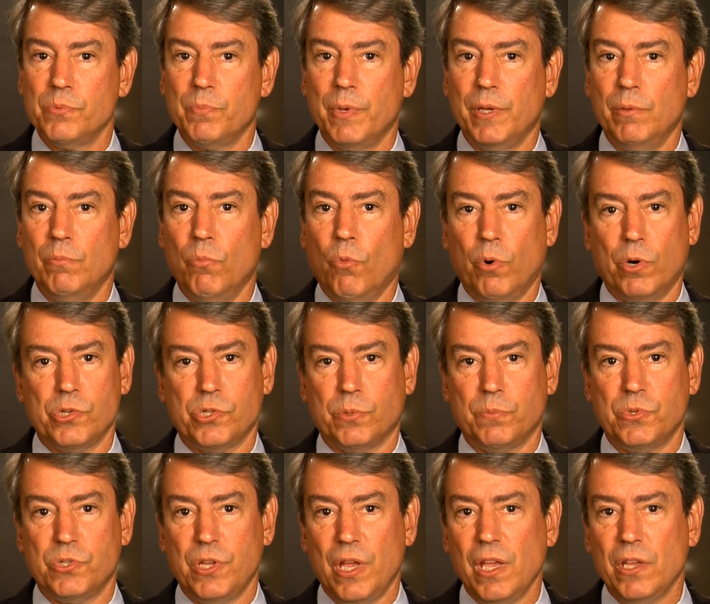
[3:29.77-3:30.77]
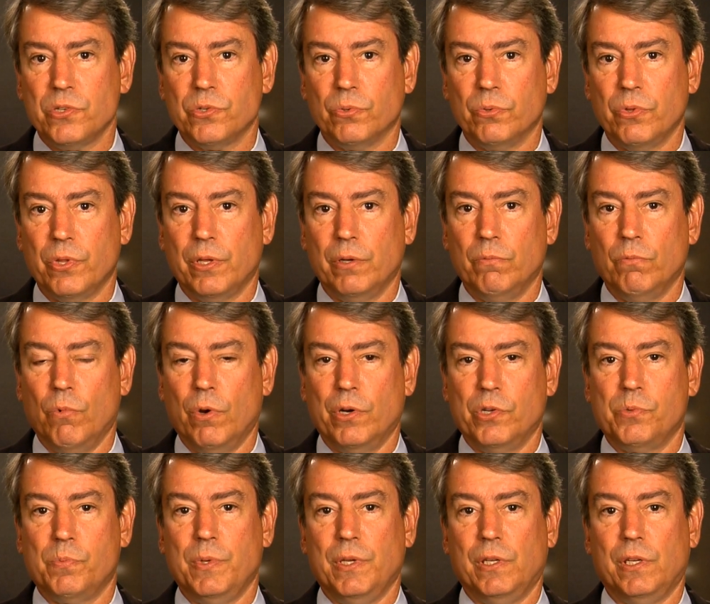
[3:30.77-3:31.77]
been more substantial than what
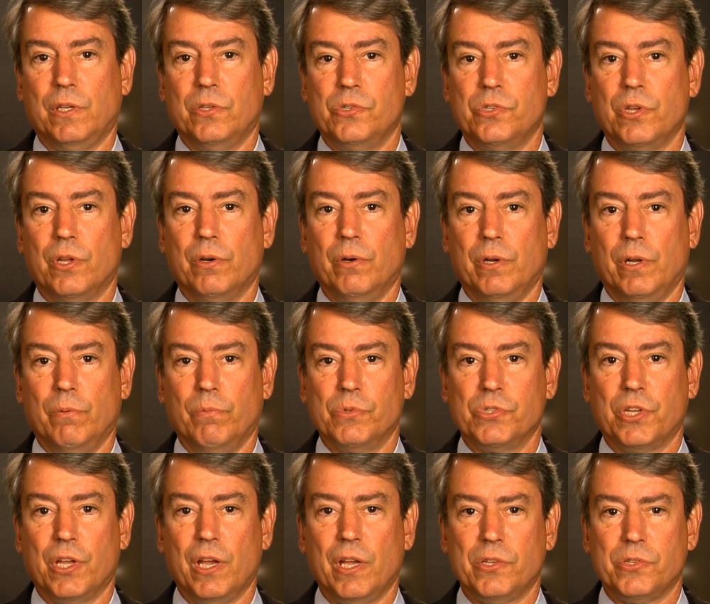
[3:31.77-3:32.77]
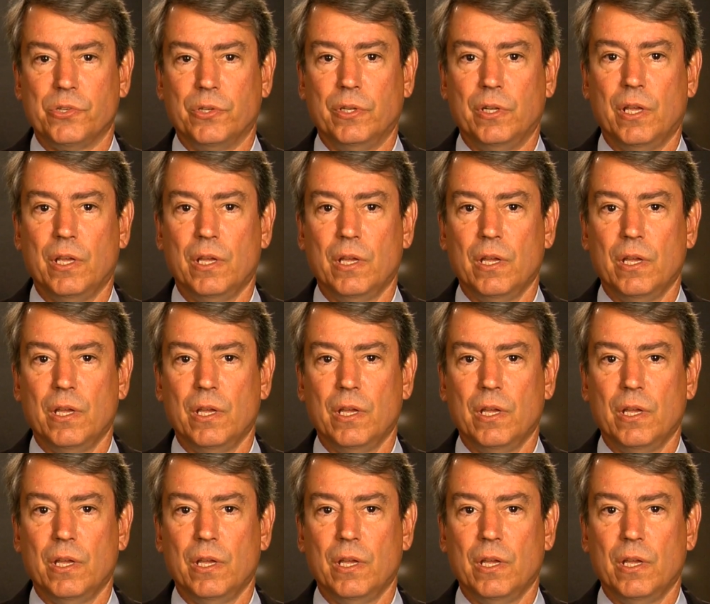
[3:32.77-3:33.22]
is being considered in Wisconsin,